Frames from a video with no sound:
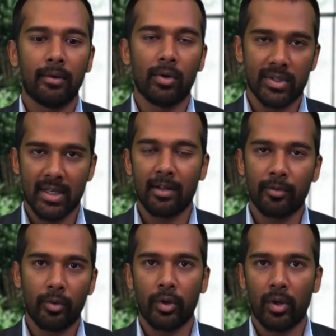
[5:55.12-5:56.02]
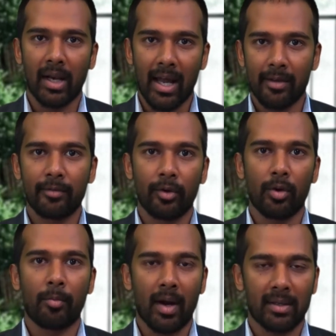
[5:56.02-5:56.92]
yourself or your life or
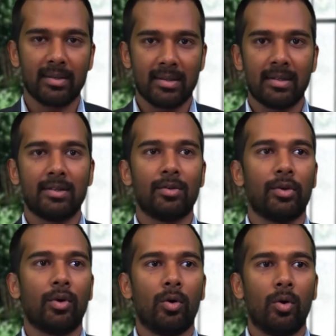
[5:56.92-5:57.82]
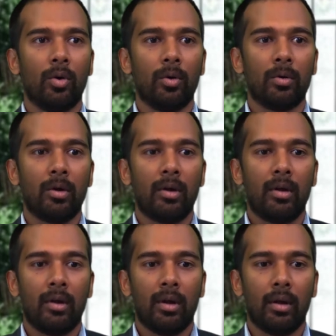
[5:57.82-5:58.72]
your practices or your
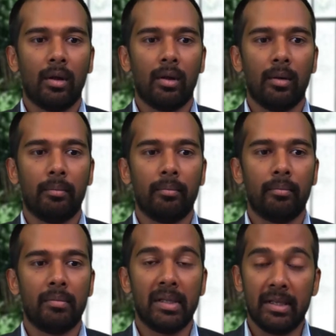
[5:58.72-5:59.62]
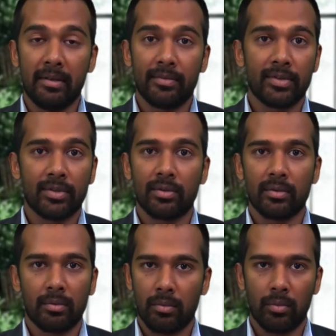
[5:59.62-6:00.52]
um, beliefs,
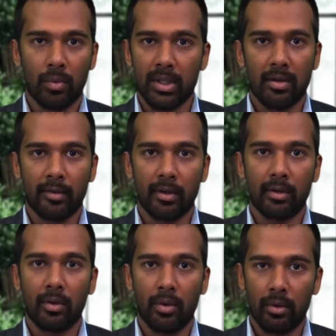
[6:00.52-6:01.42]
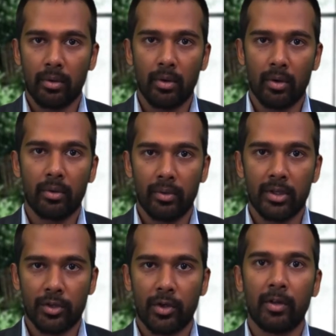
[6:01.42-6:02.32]
whatever, your, your, the,
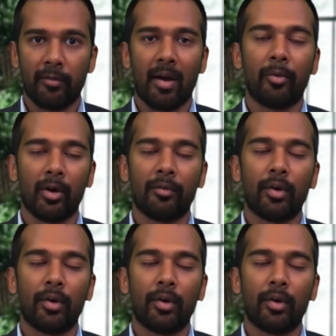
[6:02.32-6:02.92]
the fabric of